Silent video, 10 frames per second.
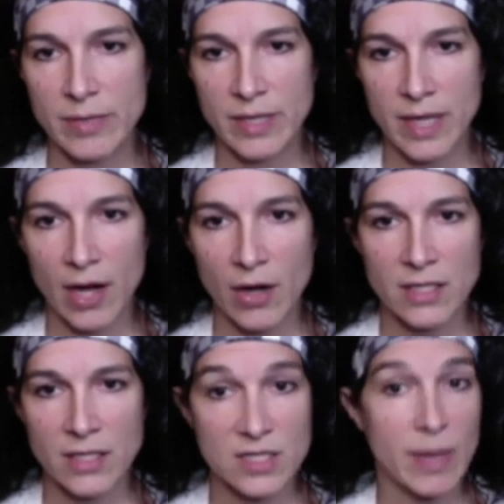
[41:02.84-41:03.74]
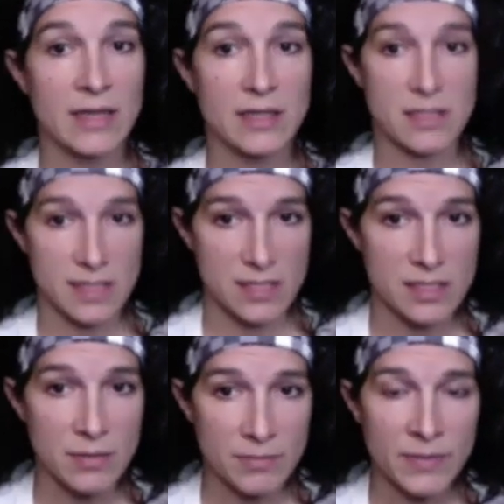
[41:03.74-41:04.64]
caring despite the
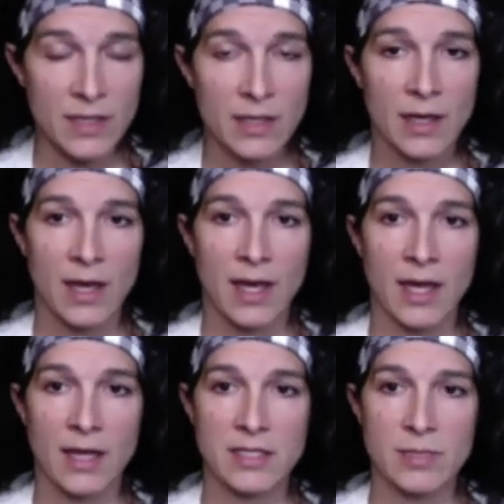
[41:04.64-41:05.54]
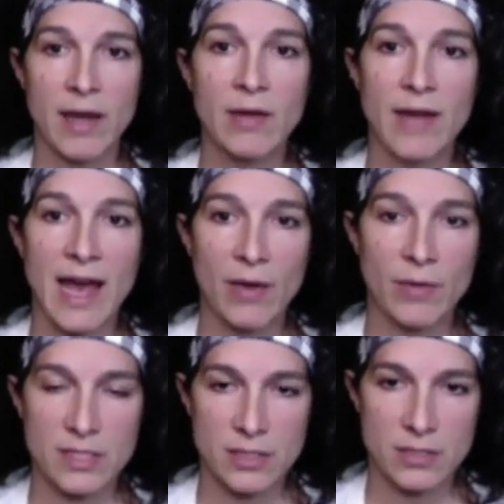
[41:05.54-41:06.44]
system and despite how
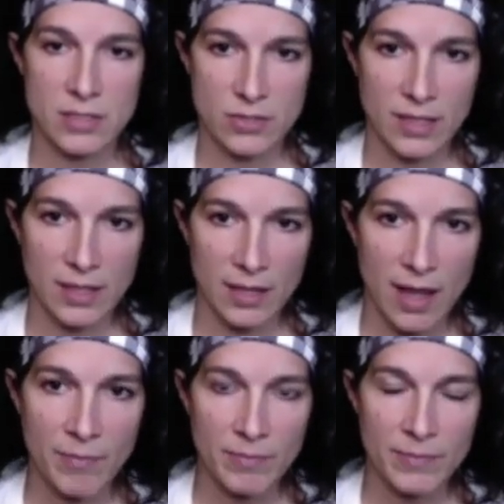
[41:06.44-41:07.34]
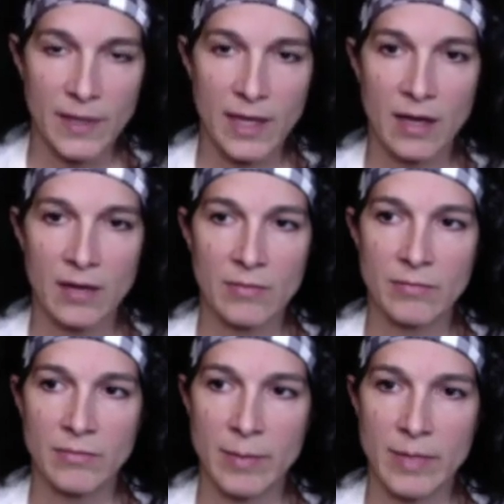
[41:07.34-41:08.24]
it's constricting them,
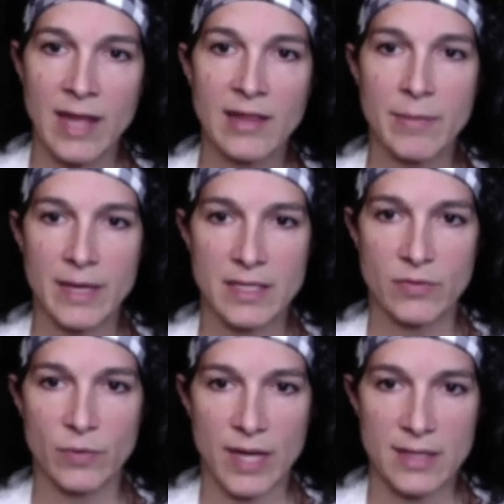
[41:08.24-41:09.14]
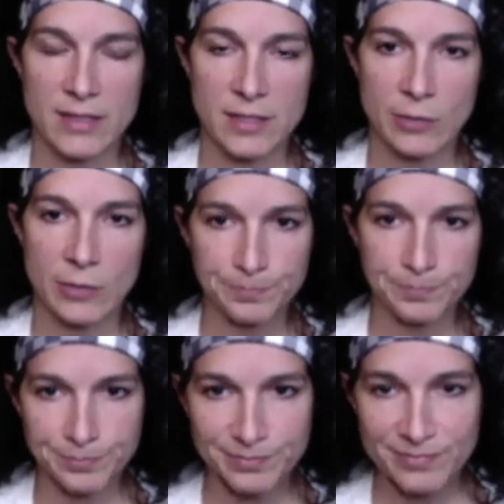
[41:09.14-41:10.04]
maybe not in the best of ways. So
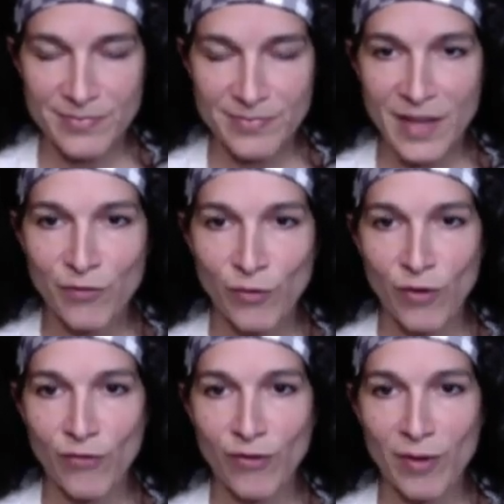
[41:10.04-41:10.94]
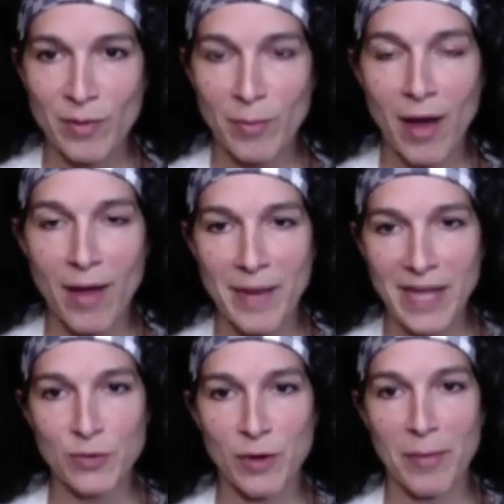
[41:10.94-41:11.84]
from the
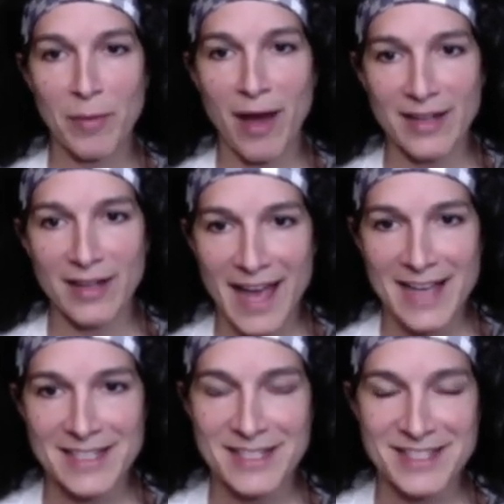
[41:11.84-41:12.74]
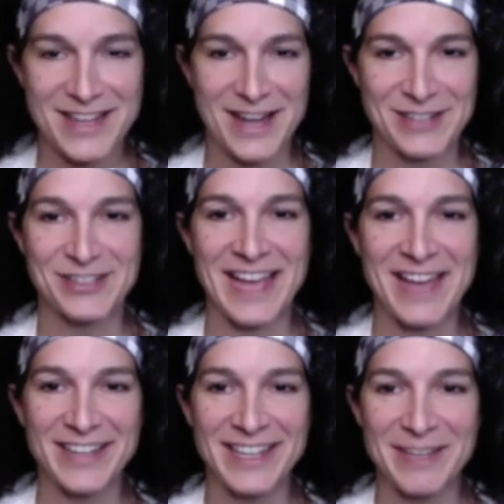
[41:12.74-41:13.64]
Paindora Podcast, Dr.
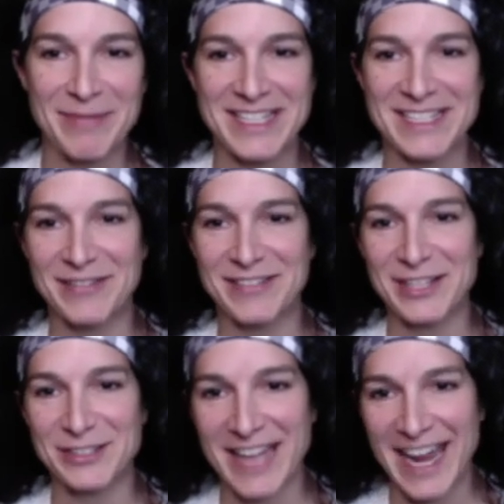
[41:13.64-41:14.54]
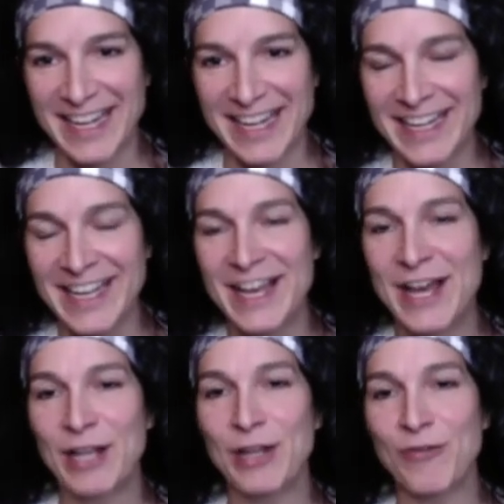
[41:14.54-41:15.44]
Kevin and myself, Dr. Katie,
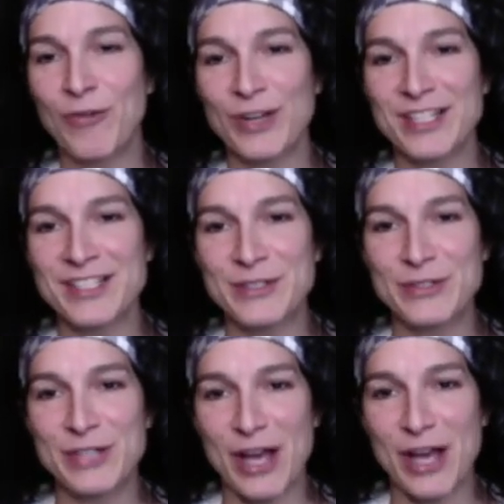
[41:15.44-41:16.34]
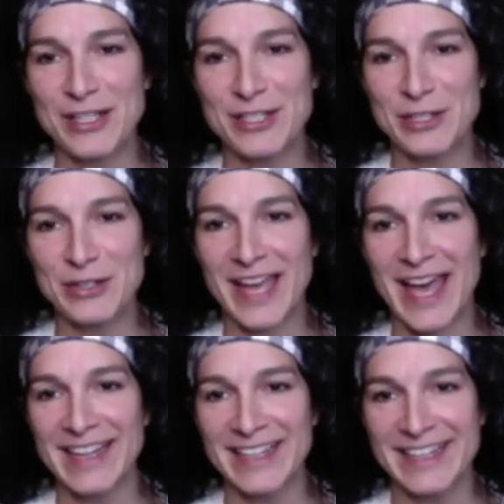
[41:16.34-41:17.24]
look forward to talking to you
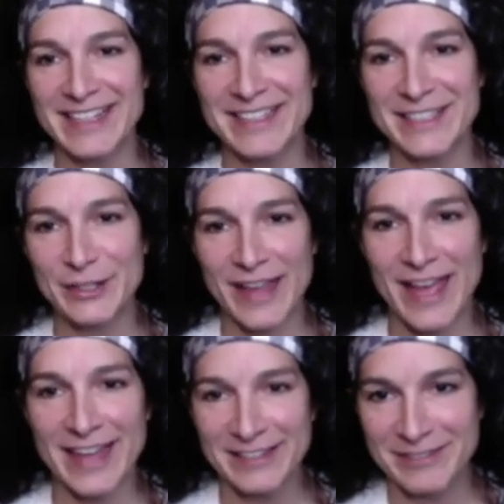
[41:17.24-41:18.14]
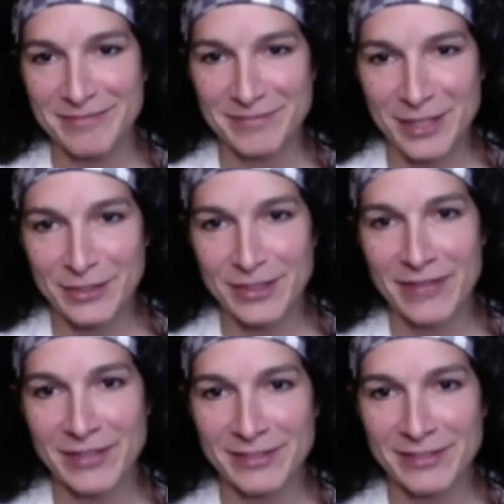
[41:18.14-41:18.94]
again. And until then, Dr. Kevin?